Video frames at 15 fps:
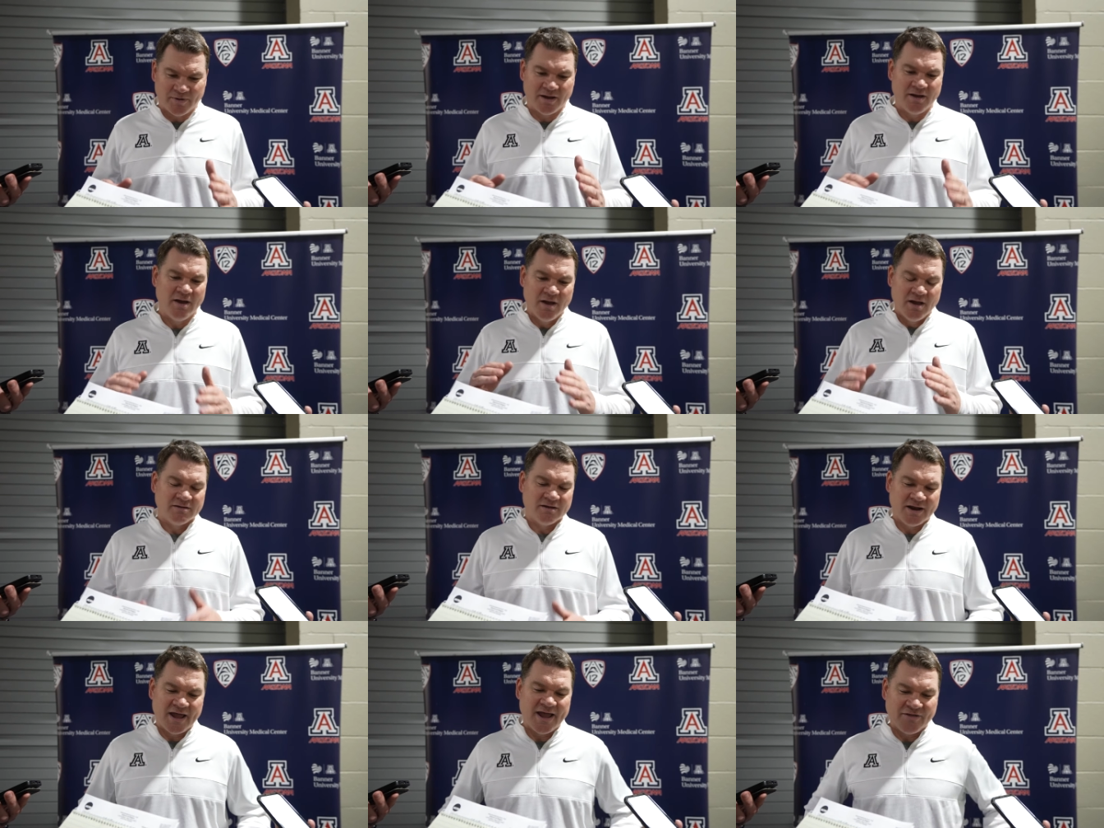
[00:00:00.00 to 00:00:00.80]
But
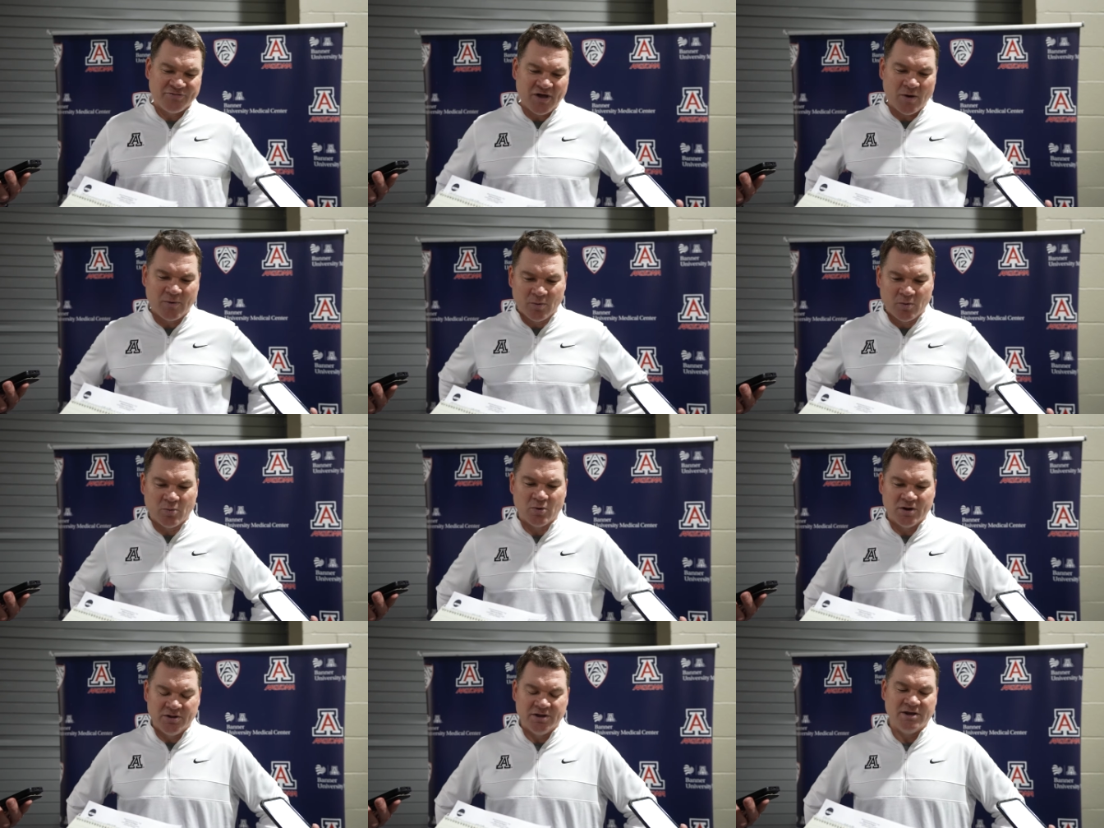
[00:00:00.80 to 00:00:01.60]
today, I thought we were
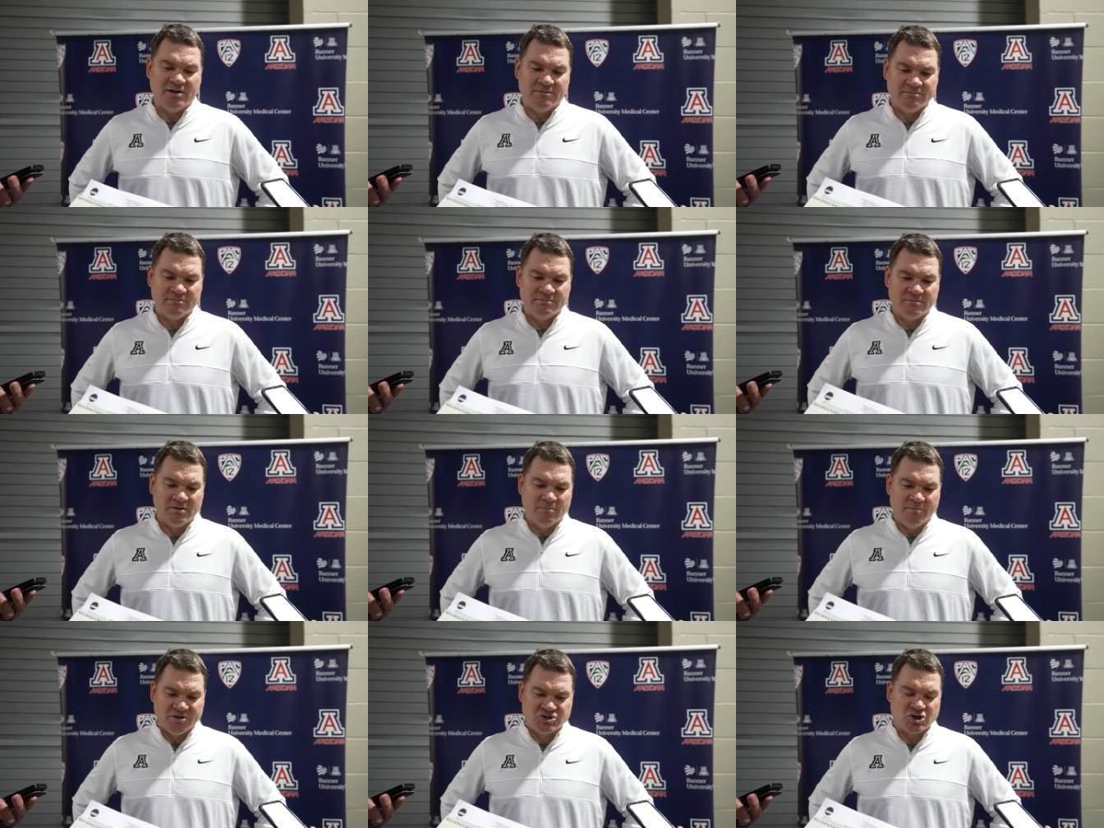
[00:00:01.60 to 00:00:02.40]
really
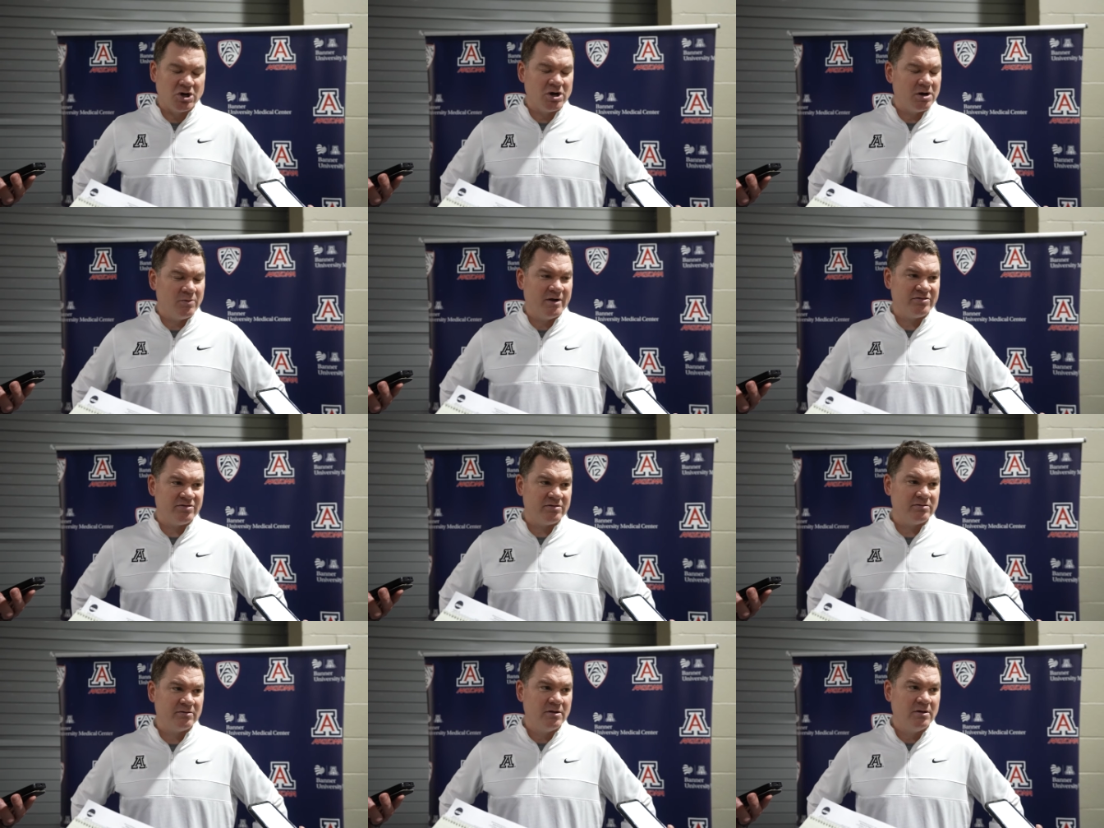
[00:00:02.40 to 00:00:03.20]
mature with
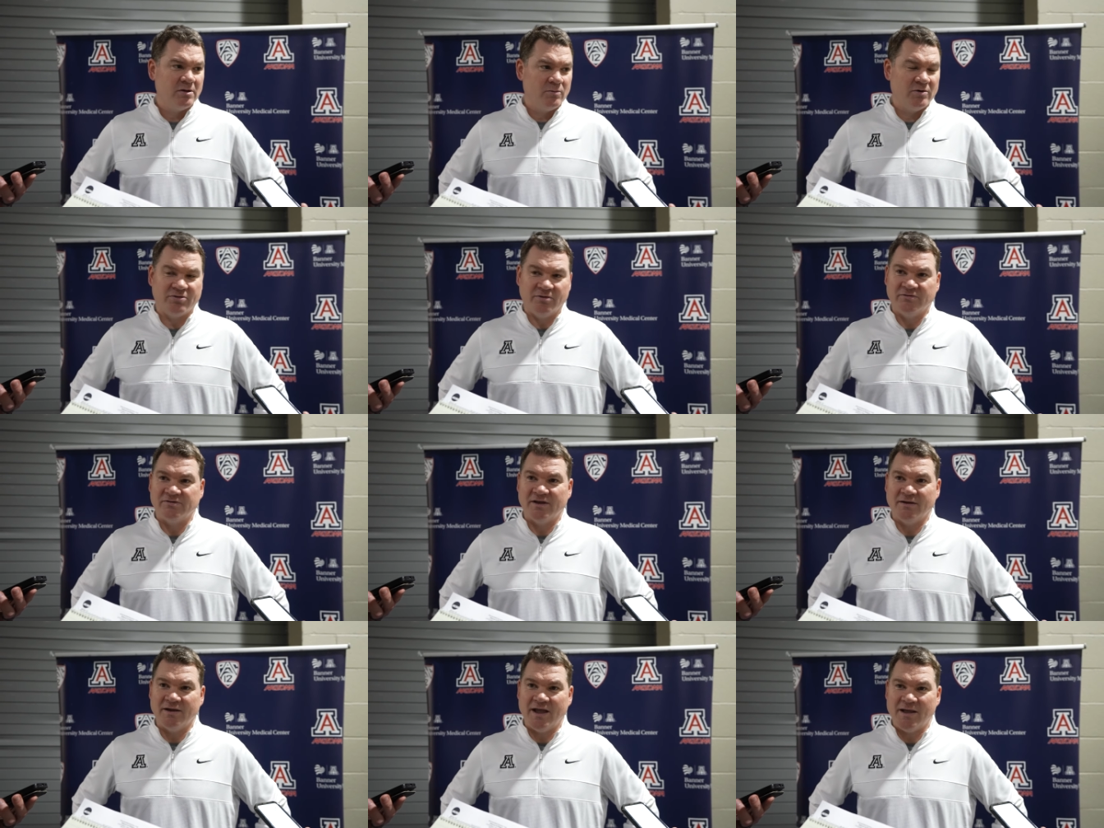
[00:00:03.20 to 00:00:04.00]
with this
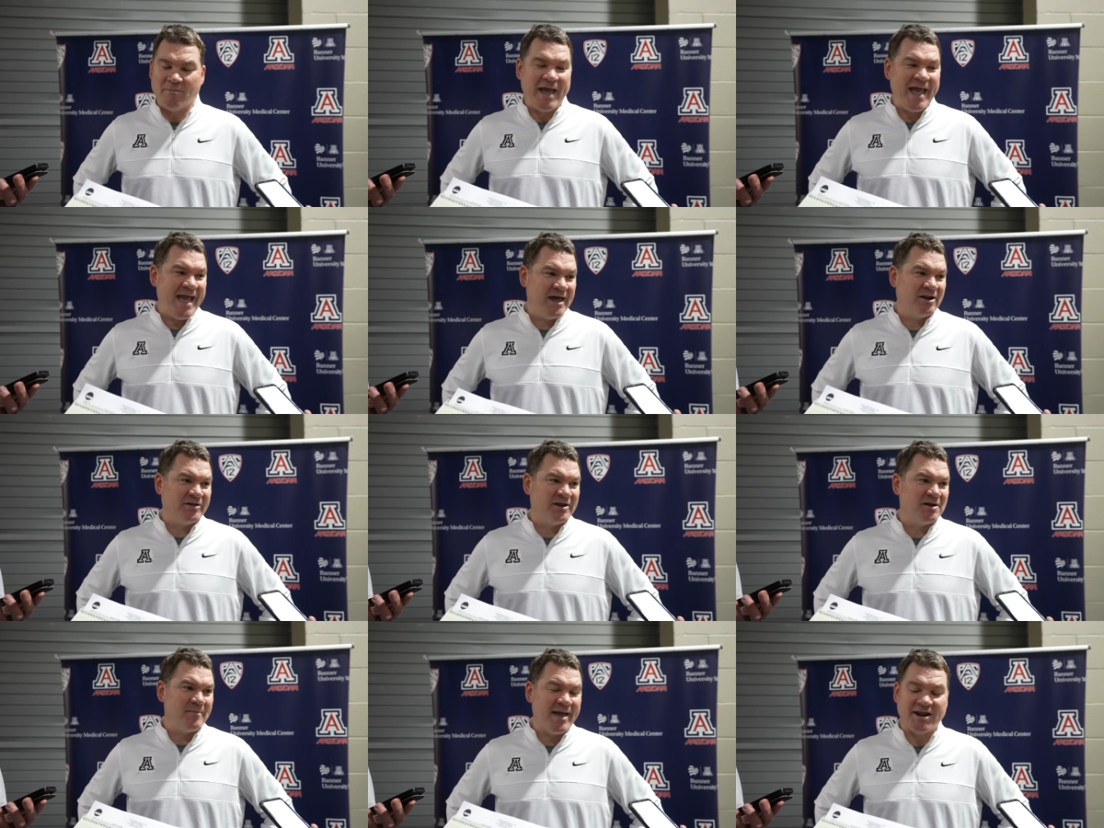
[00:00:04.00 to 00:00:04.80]

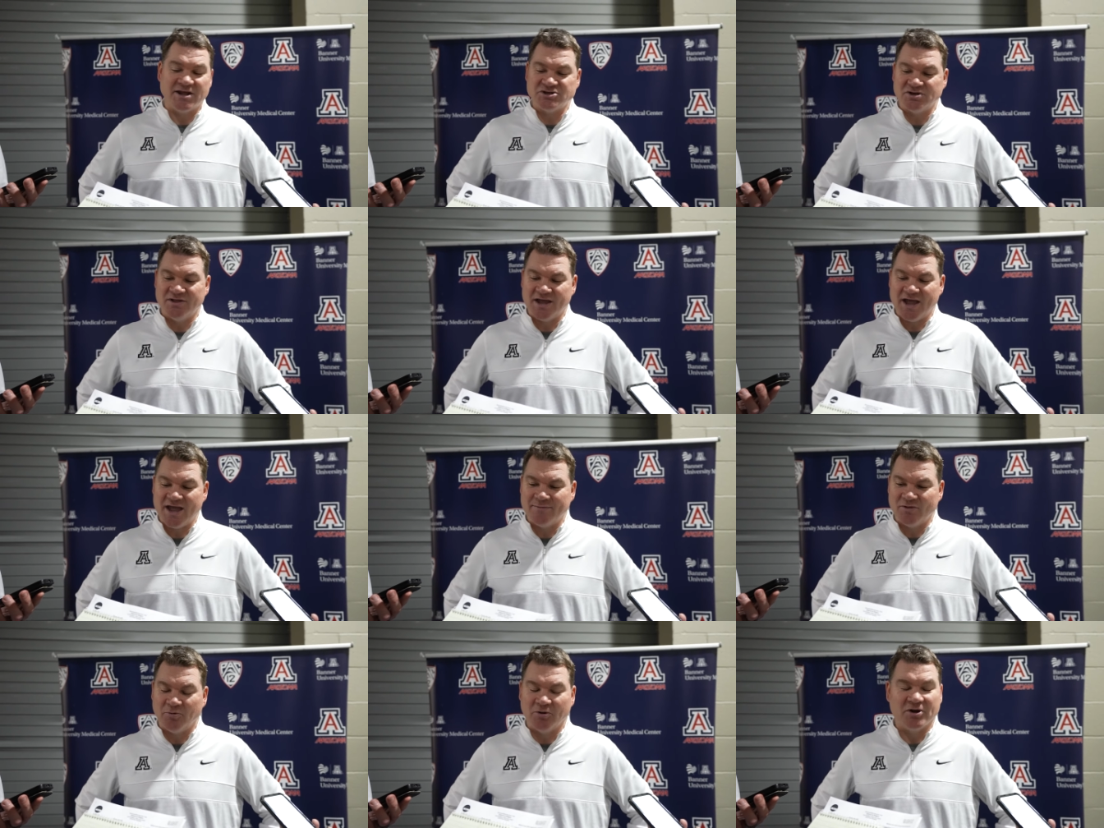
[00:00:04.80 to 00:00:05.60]
handling and managing the
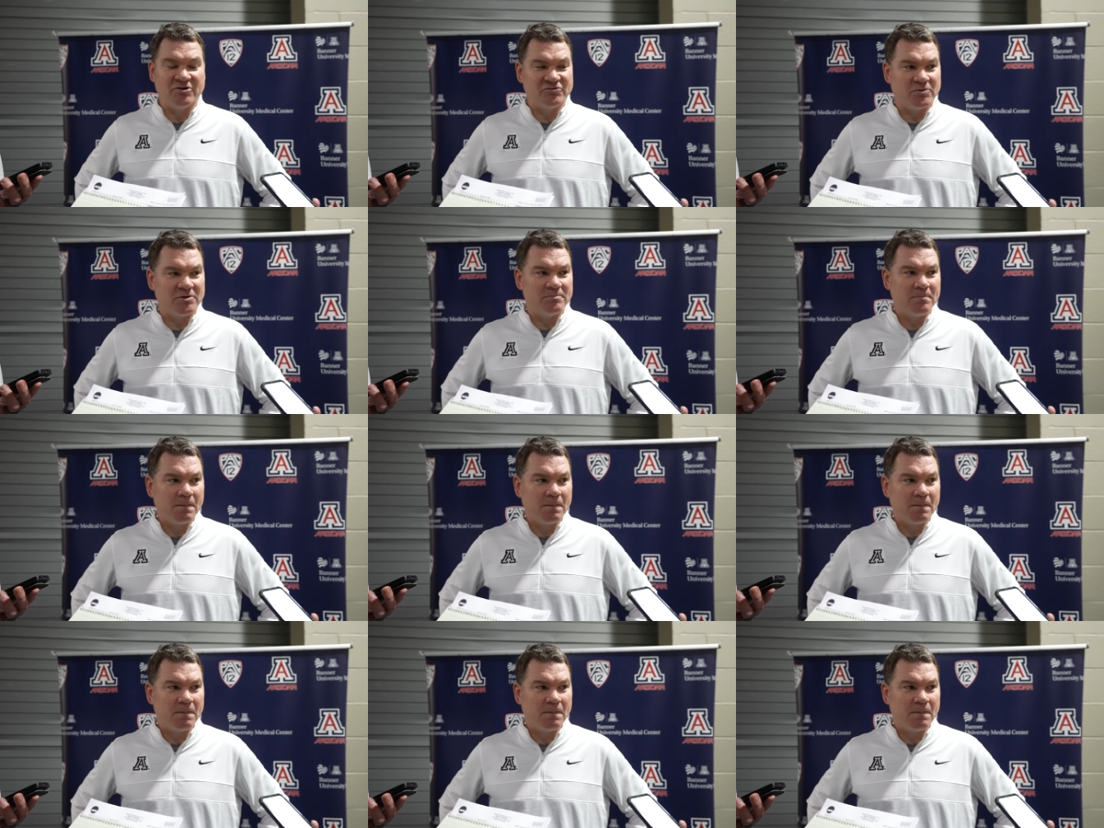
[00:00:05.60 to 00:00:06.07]
game the players were.